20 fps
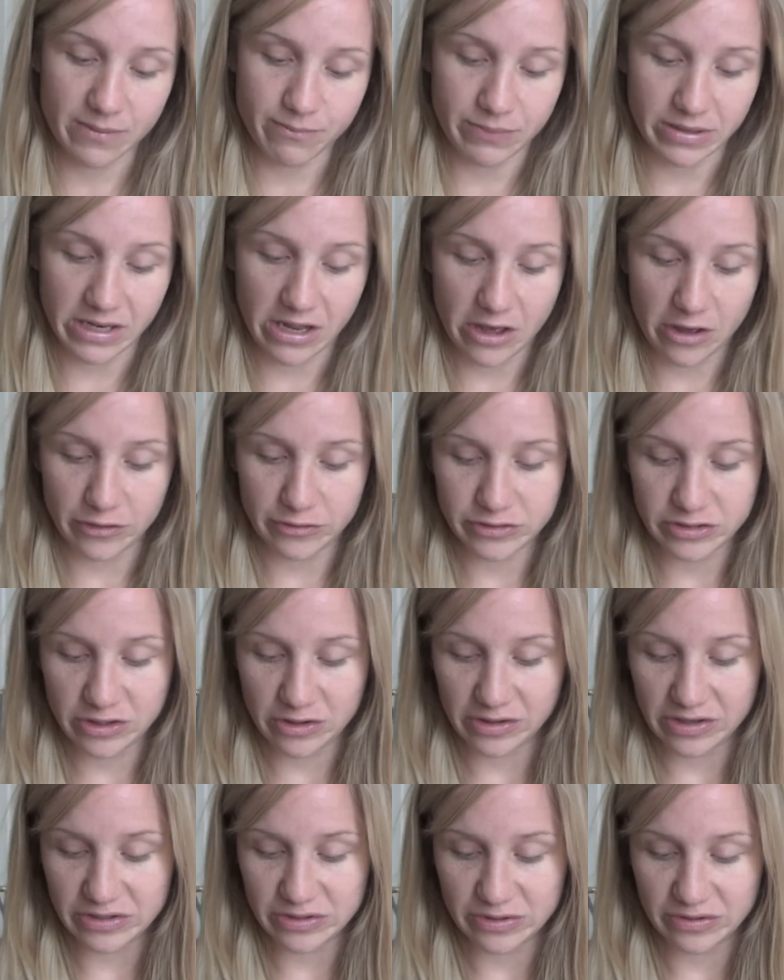below so
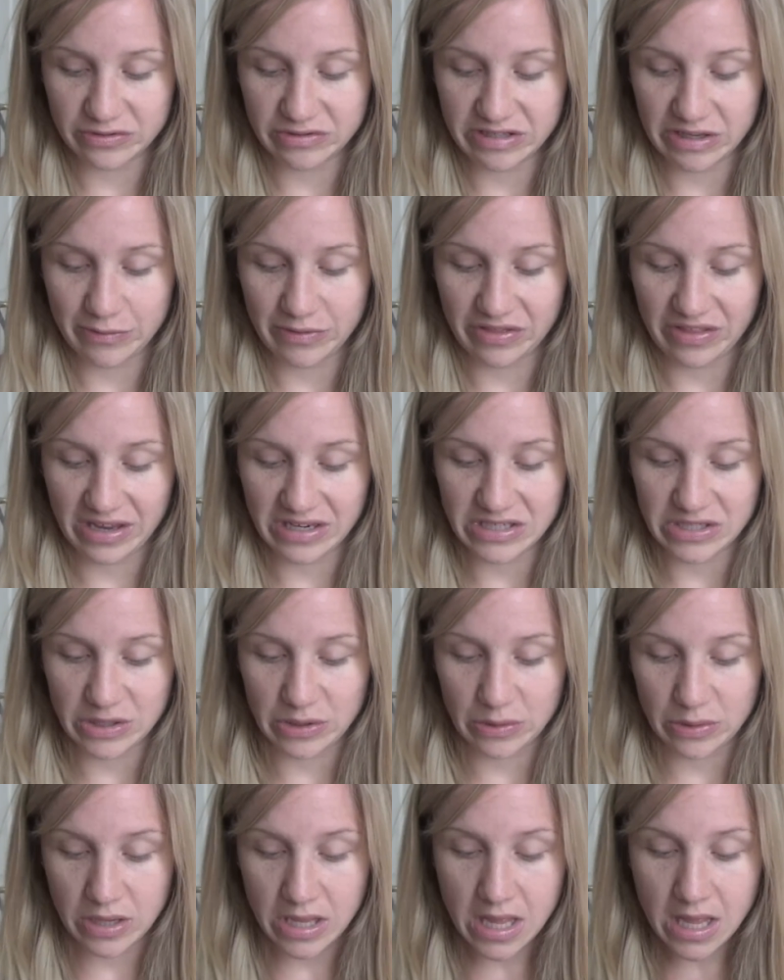you can sort of see what they
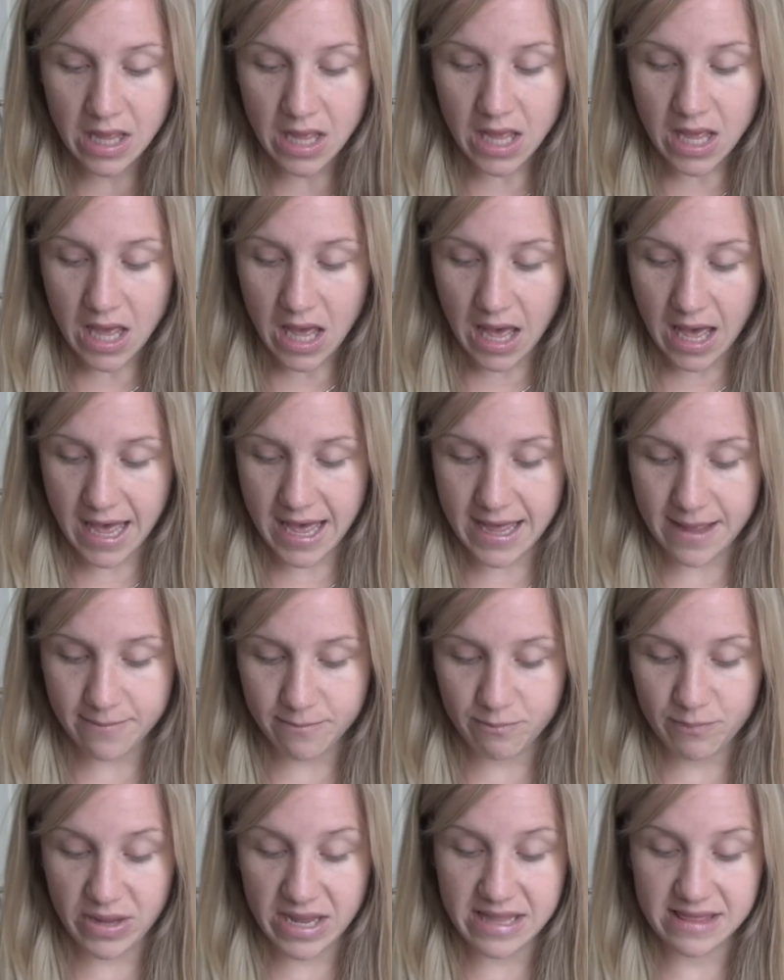do.
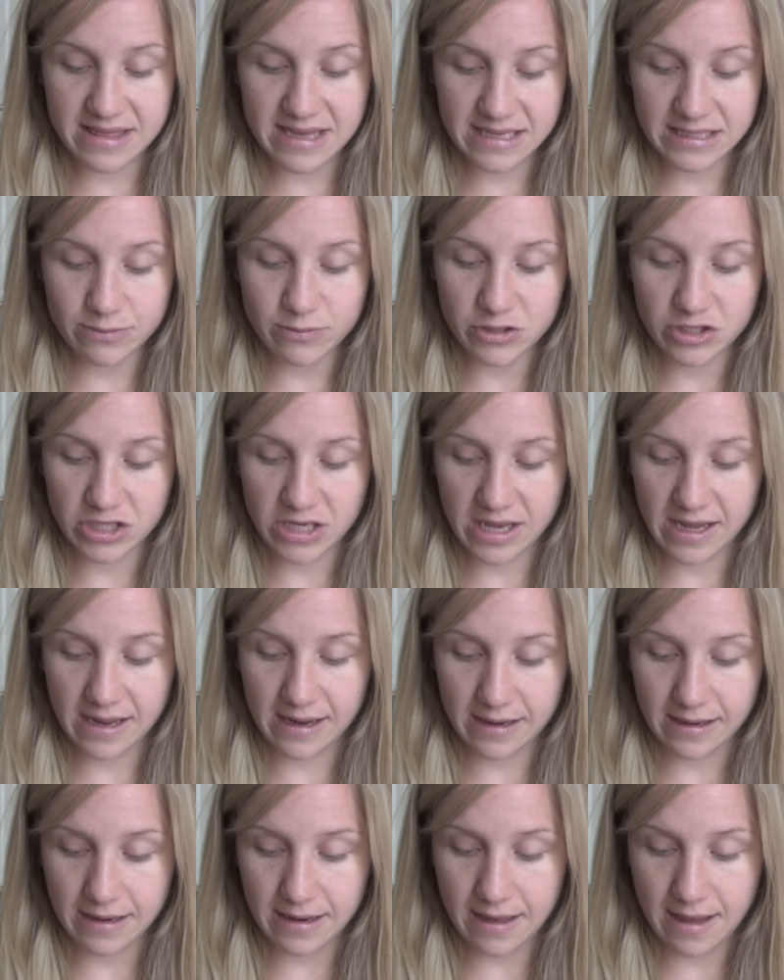But this
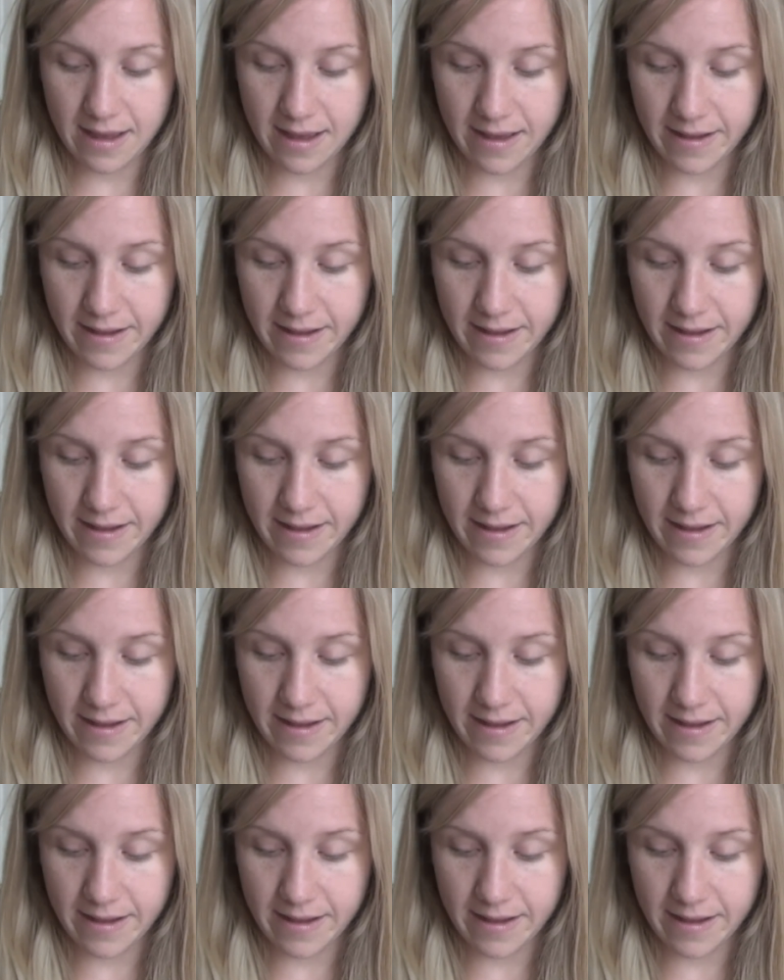machine